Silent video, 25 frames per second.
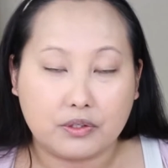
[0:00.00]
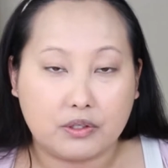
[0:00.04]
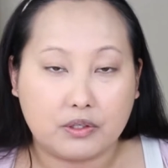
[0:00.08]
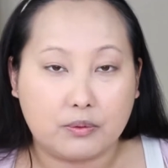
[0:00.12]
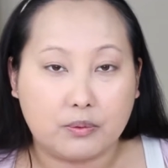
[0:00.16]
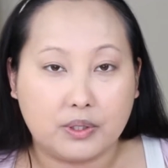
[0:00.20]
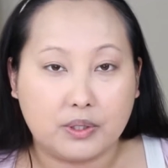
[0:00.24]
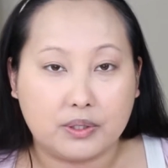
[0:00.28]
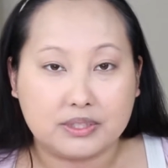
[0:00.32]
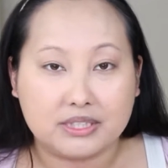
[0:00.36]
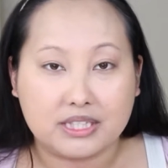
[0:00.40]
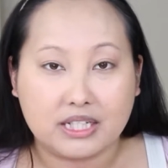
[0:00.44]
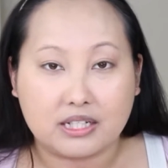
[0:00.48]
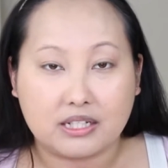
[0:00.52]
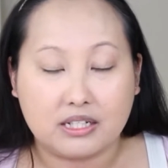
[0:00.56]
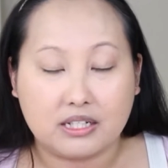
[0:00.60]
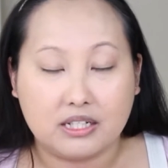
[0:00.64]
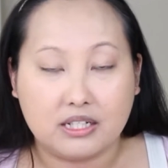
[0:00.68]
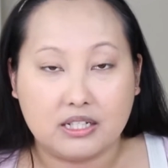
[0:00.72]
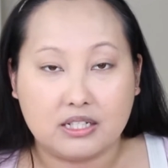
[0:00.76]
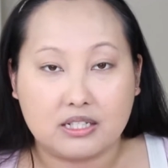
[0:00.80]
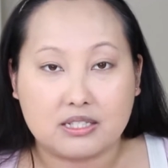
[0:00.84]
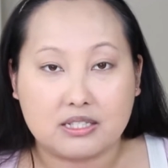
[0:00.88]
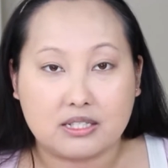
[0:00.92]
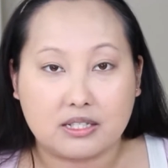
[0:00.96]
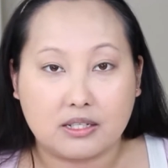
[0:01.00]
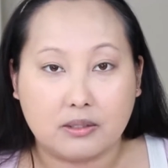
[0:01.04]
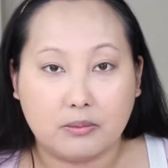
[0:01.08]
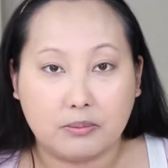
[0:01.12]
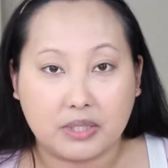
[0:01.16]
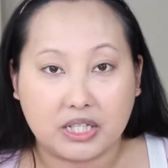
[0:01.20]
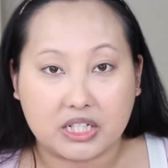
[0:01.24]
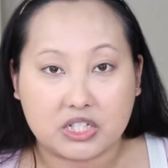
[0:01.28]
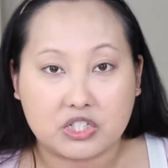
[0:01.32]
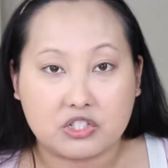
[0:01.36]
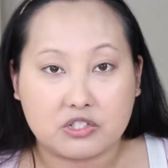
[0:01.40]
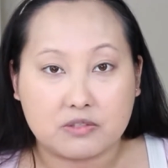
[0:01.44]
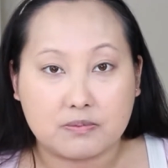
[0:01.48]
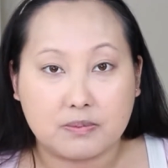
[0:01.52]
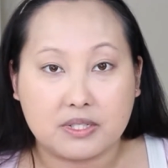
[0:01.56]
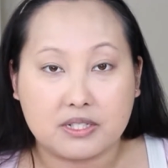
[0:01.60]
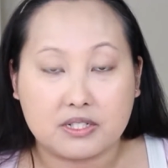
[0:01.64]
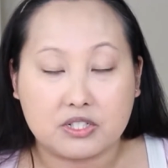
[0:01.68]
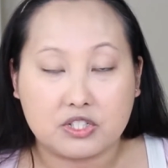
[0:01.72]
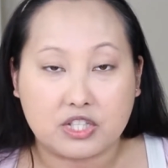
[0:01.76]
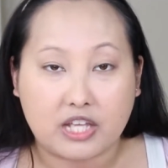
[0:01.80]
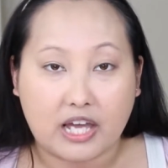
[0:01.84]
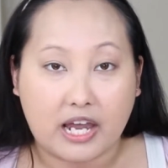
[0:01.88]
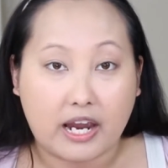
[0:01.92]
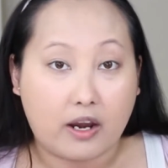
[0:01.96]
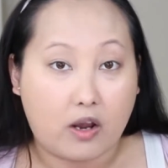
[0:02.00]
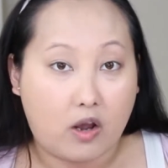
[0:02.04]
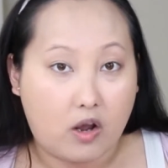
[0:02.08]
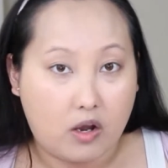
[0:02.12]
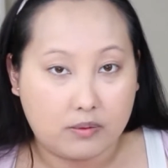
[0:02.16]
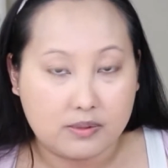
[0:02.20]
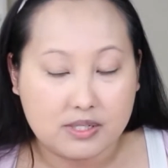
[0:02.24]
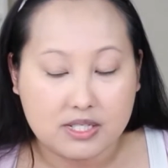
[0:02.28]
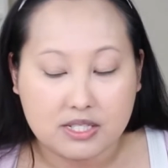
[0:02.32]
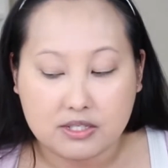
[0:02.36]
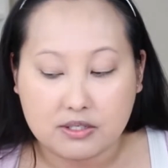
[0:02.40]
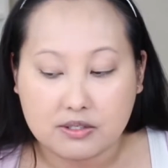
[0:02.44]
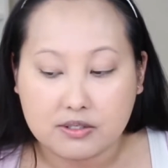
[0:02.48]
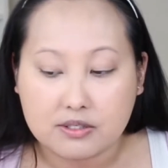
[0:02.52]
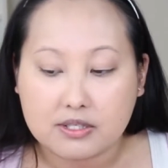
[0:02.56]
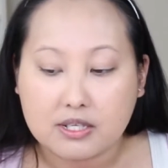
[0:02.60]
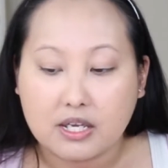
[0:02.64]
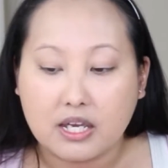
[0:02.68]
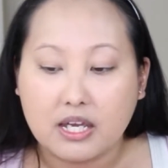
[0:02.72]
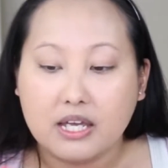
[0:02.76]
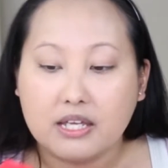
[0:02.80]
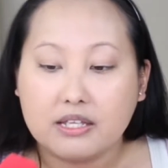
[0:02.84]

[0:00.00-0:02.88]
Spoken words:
the Real Techniques complexion sponge that I always use.